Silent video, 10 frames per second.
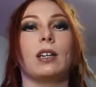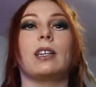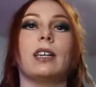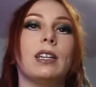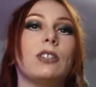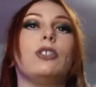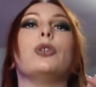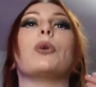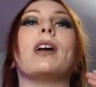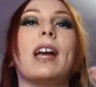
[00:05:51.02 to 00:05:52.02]
get
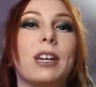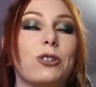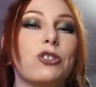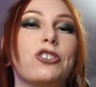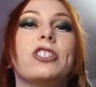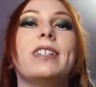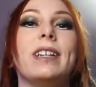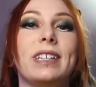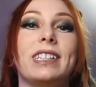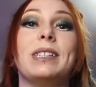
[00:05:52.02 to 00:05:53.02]
your energy
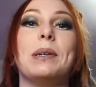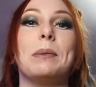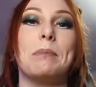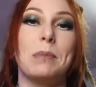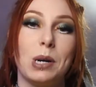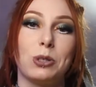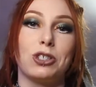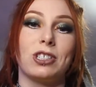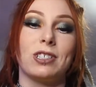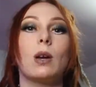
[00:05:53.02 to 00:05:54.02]
in
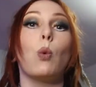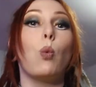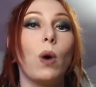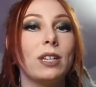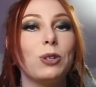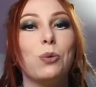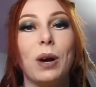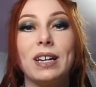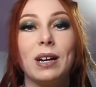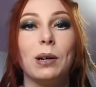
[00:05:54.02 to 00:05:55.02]
motion. When you
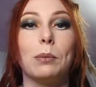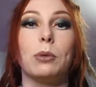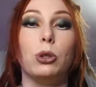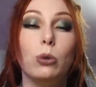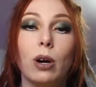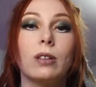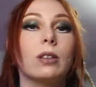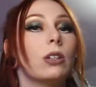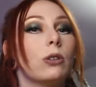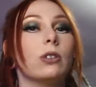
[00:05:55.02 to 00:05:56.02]
wake up, you are
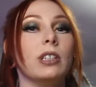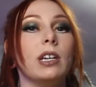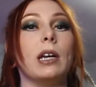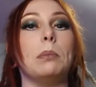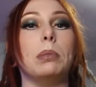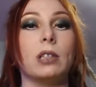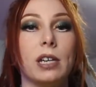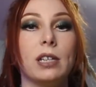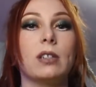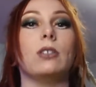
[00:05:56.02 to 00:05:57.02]
literally a
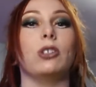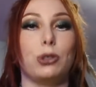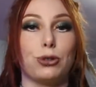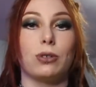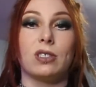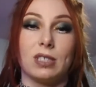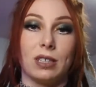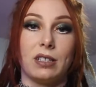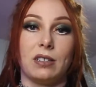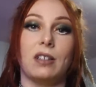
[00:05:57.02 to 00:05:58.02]
blank neutral
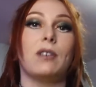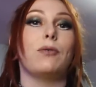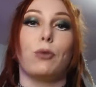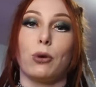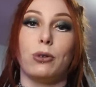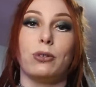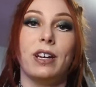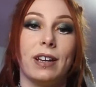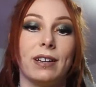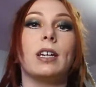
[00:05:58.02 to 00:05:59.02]
slate for your
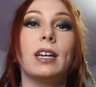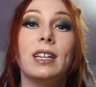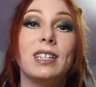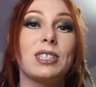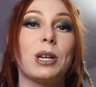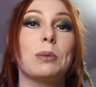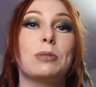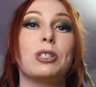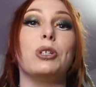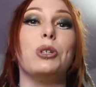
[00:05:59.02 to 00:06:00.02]
day. It is up
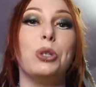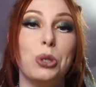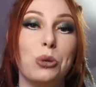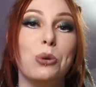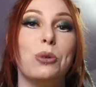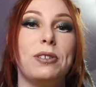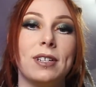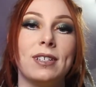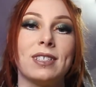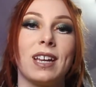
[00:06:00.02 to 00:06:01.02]
to you to
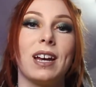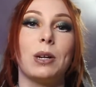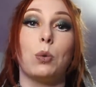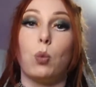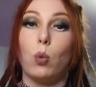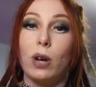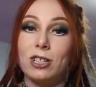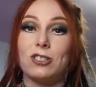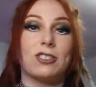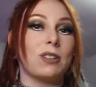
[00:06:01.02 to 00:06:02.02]
decide
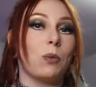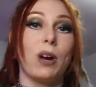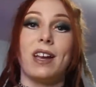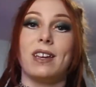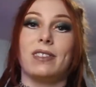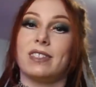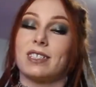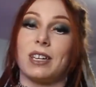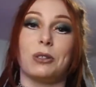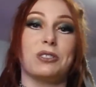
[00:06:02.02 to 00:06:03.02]
which way the scale